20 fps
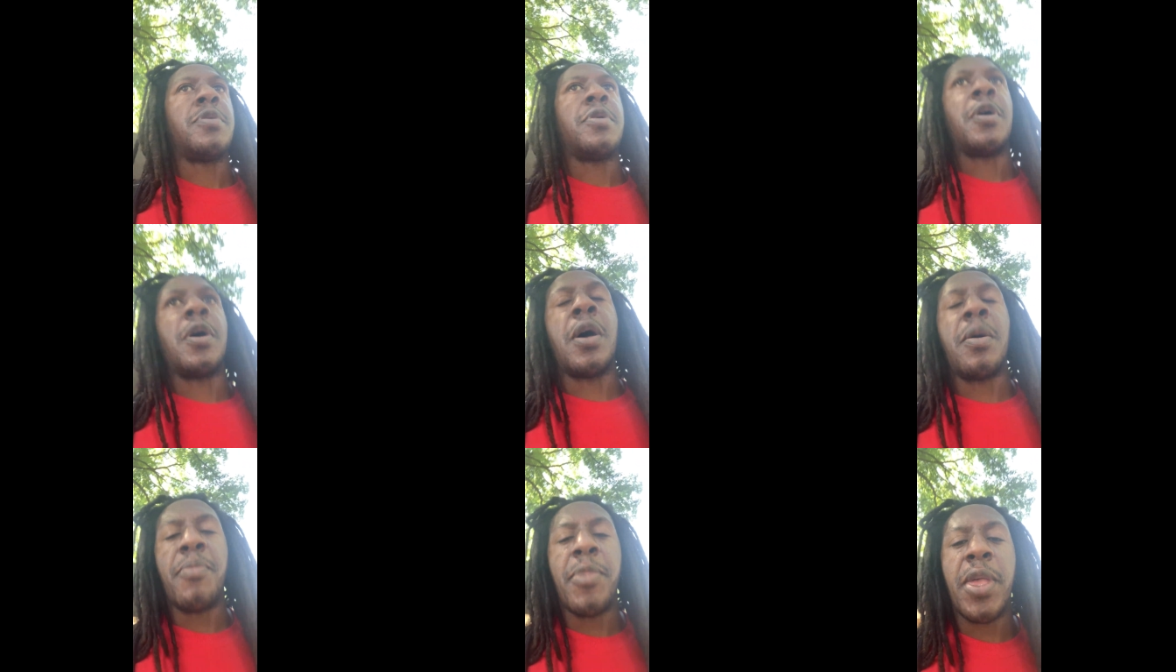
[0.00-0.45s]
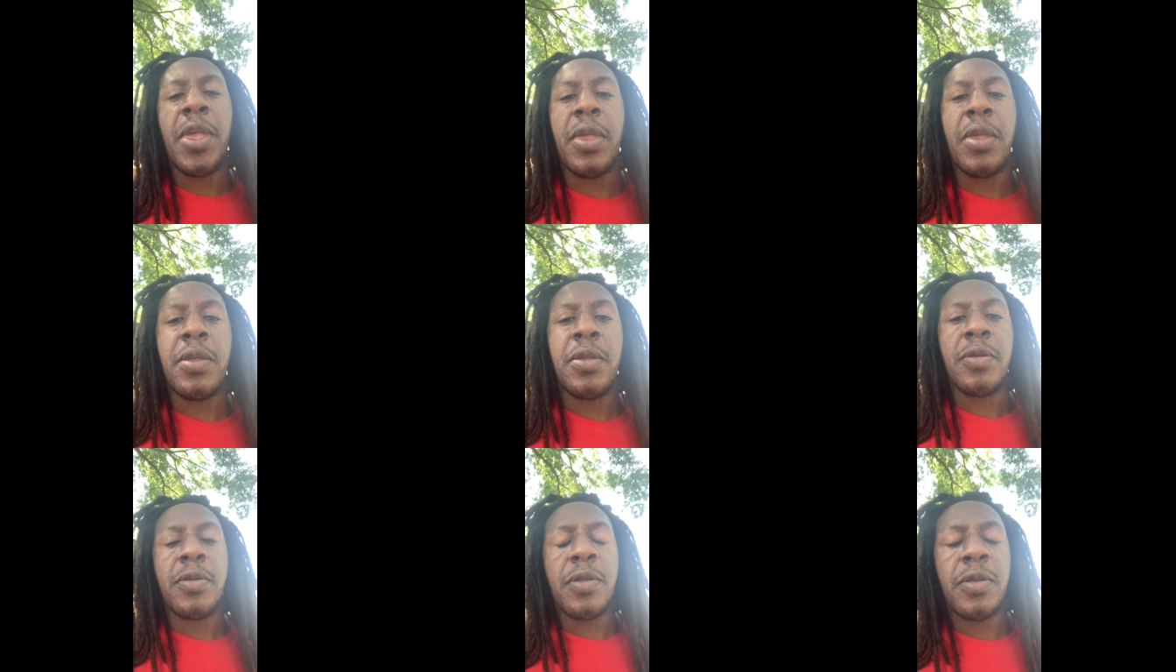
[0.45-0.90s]
I
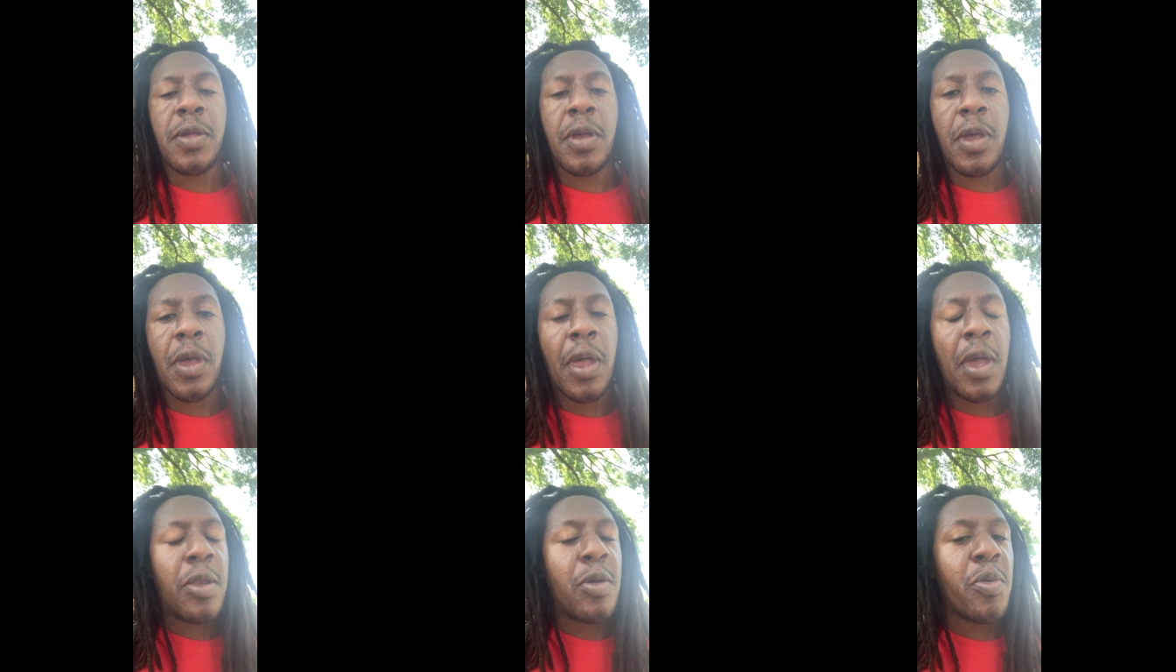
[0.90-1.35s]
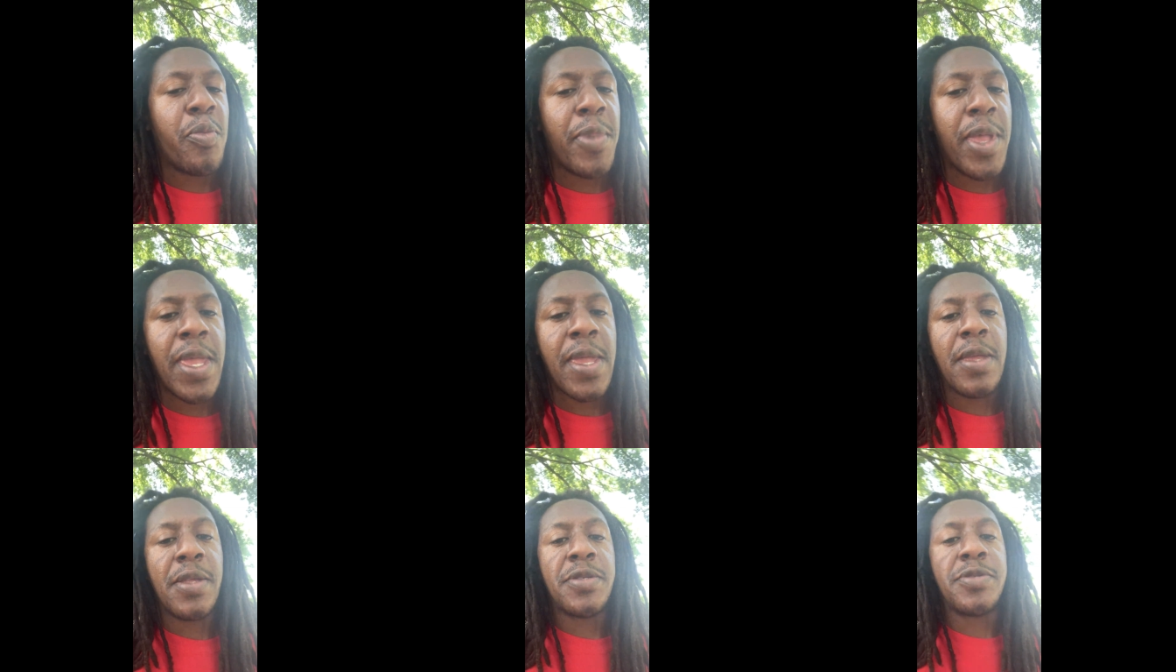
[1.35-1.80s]
mean, I don't
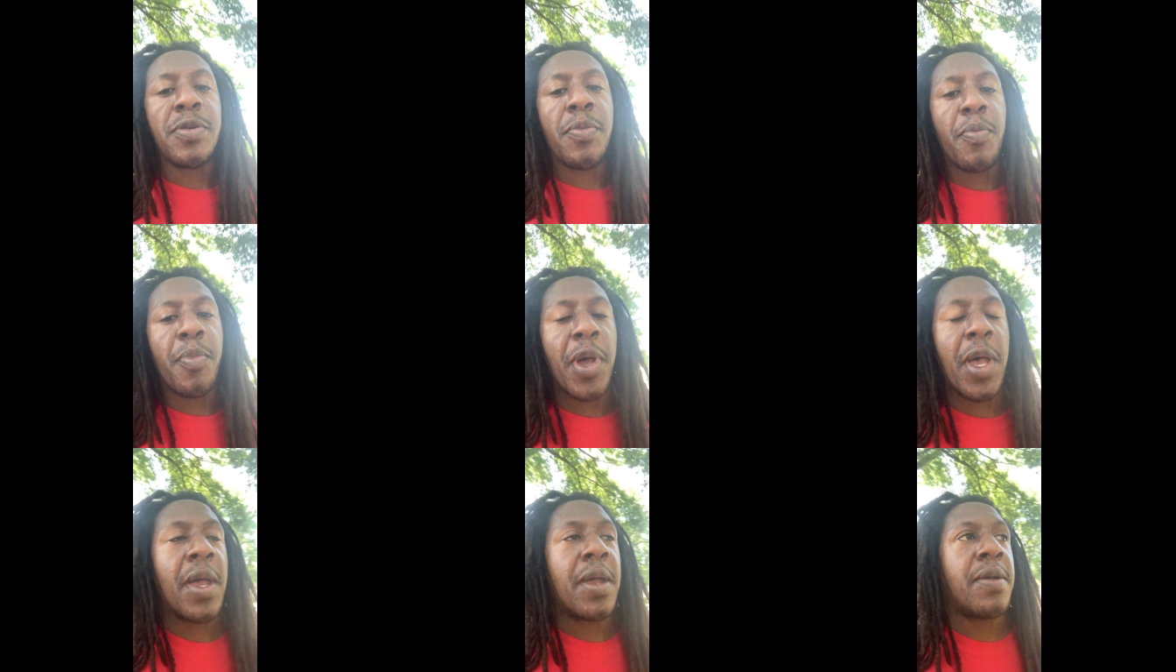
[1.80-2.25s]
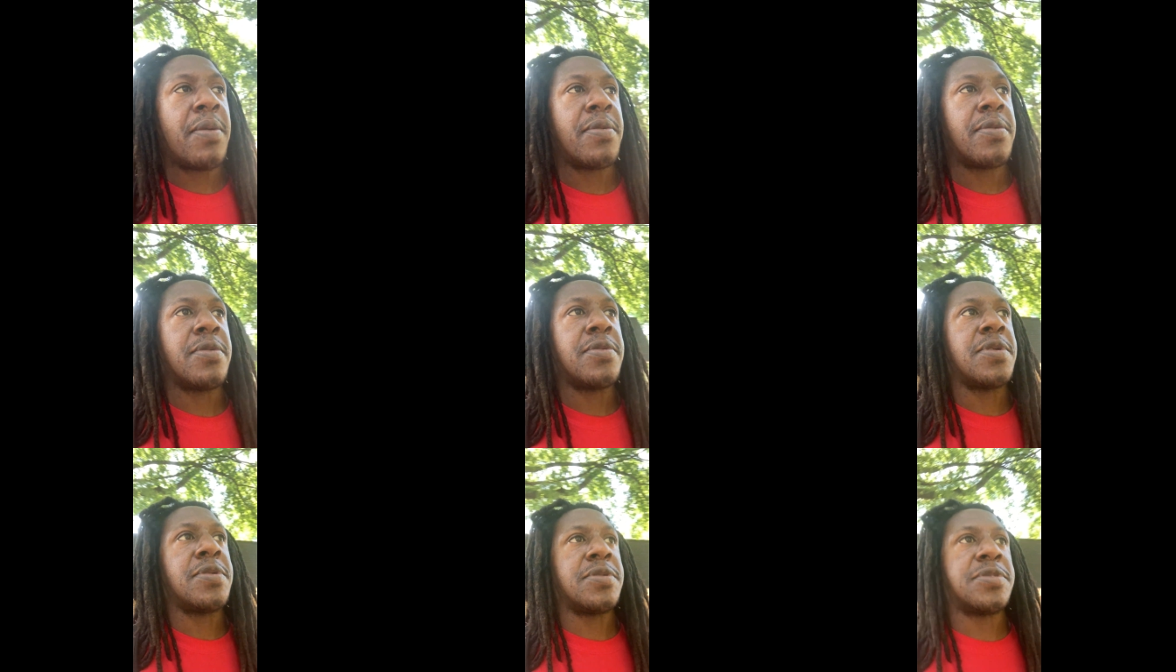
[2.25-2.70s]
mean by
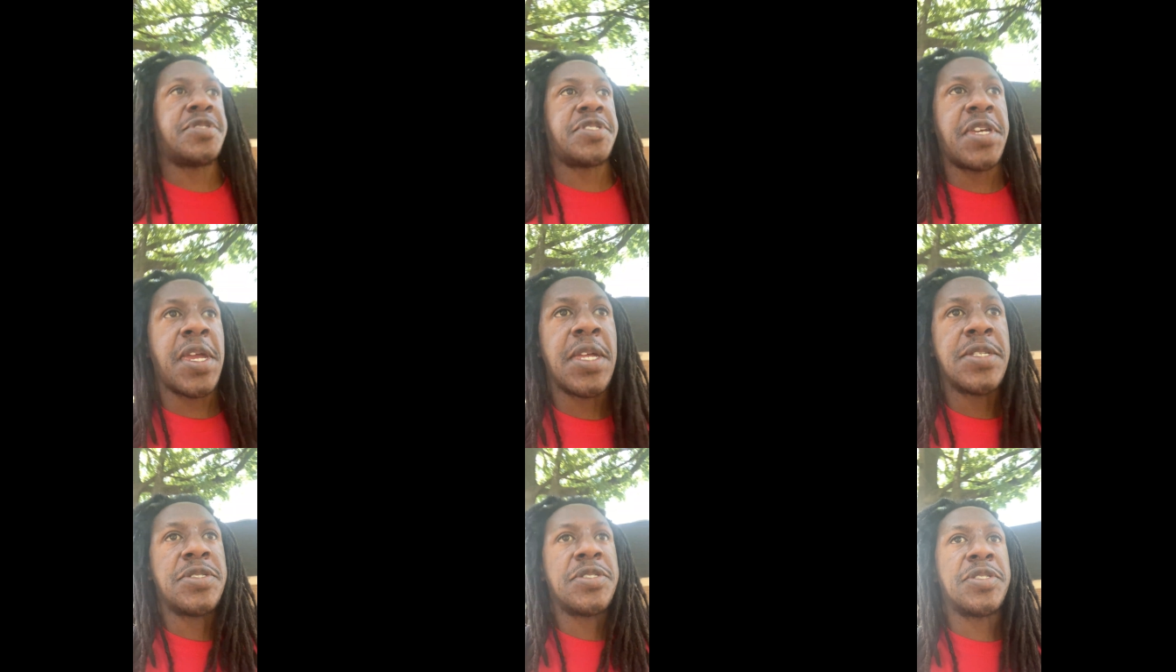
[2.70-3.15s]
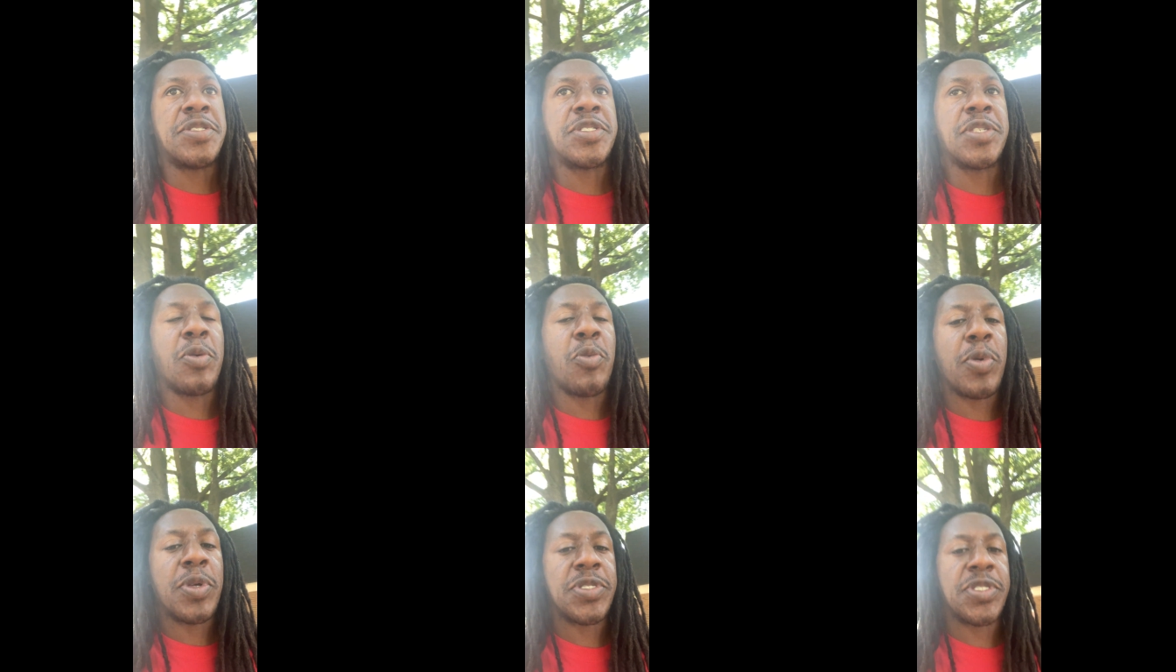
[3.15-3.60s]
changing
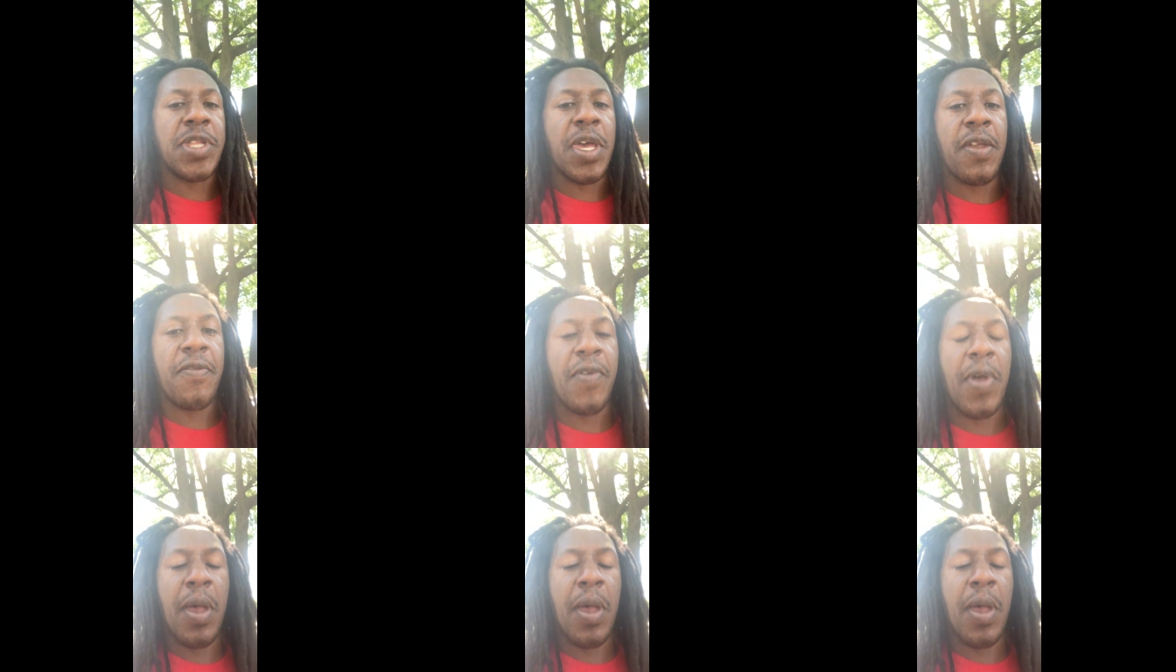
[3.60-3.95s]
someone's life.